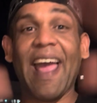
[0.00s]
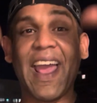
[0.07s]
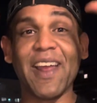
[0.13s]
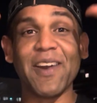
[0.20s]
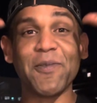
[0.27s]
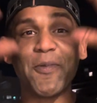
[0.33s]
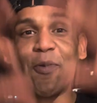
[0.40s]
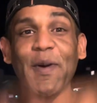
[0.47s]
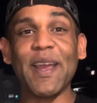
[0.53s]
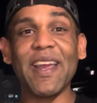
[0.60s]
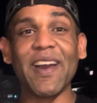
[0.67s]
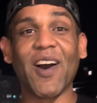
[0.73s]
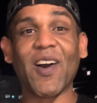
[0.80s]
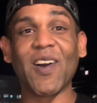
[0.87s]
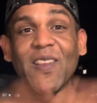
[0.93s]
And
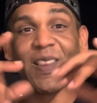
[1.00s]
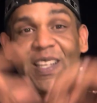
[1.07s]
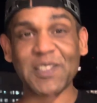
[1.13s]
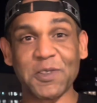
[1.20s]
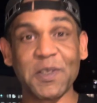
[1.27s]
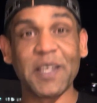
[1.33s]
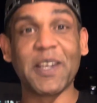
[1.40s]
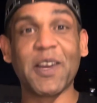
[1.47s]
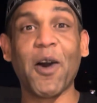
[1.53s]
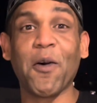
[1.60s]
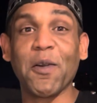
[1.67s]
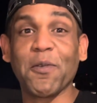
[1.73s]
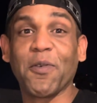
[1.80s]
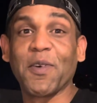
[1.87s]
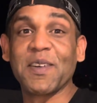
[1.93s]
we are literally
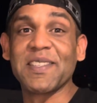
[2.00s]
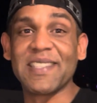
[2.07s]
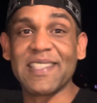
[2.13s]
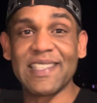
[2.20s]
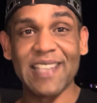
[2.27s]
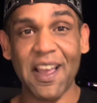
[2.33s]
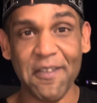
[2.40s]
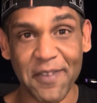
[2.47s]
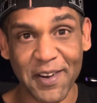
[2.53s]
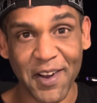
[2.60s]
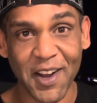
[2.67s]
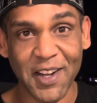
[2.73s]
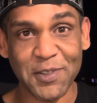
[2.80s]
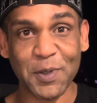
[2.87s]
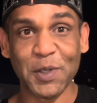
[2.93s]
going for
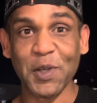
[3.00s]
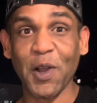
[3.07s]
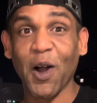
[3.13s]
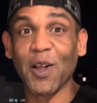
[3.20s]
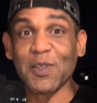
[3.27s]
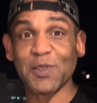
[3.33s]
700, y'all.